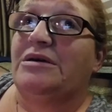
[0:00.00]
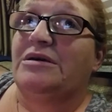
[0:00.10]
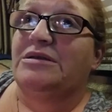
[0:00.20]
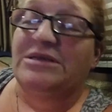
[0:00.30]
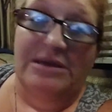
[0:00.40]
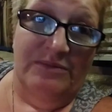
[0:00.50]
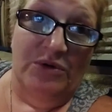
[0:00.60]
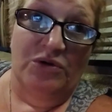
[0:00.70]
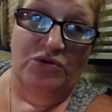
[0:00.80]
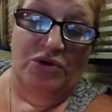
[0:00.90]
something
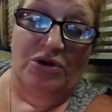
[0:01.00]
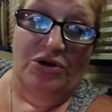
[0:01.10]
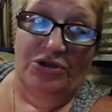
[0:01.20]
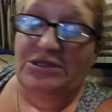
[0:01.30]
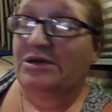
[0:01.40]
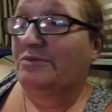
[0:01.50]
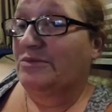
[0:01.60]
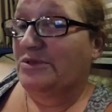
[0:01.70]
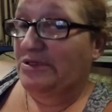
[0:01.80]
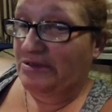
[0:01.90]
goes wrong or
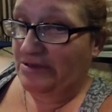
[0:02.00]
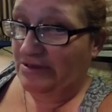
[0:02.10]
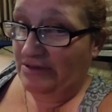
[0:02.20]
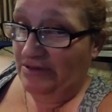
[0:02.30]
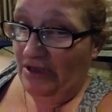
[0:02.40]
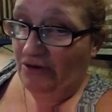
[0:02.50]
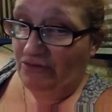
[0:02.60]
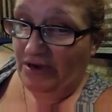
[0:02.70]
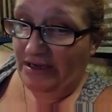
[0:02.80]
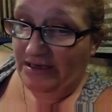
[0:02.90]
something's not
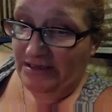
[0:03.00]
right,